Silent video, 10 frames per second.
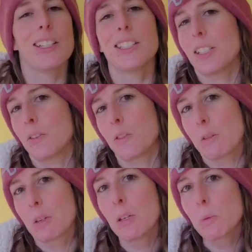Until
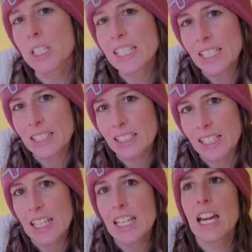very
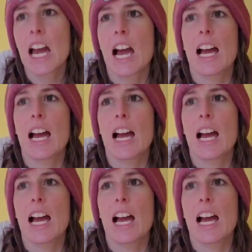recently,